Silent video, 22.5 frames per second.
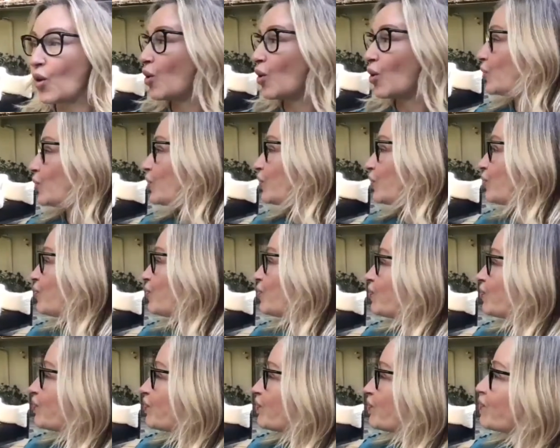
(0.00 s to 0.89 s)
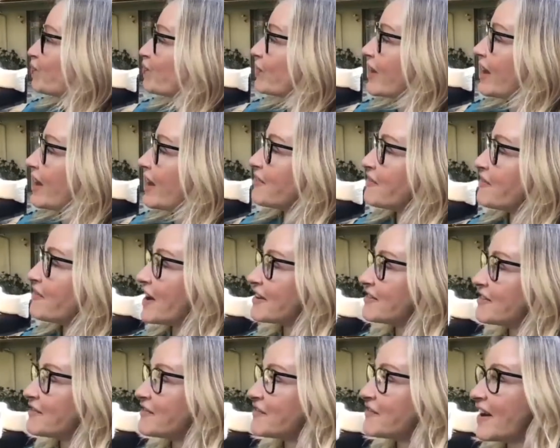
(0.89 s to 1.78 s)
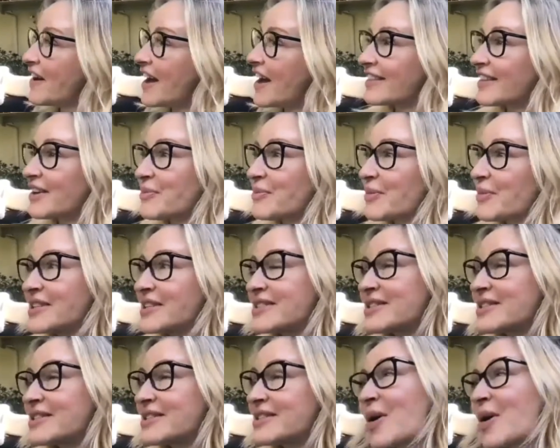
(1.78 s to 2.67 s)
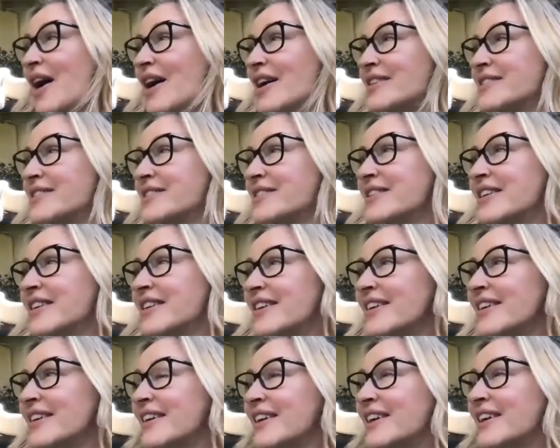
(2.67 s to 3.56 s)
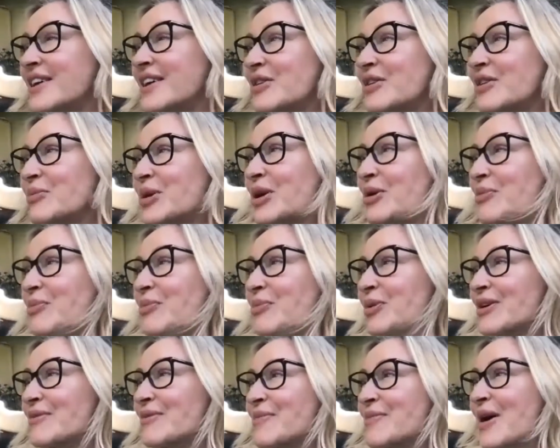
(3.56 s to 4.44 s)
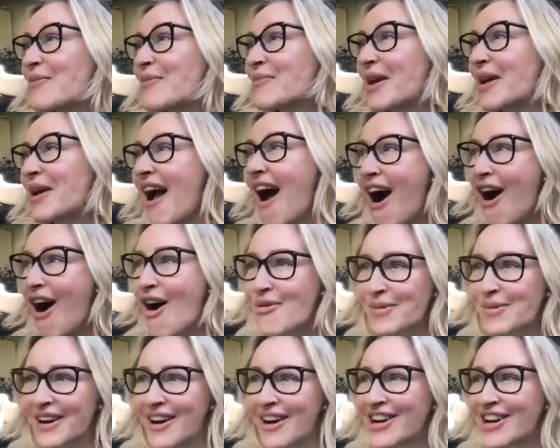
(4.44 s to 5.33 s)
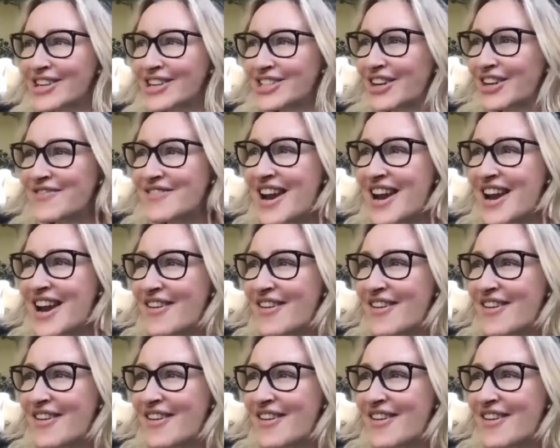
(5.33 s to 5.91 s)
fun fact that might surprise people about me. Oh my gosh, I've never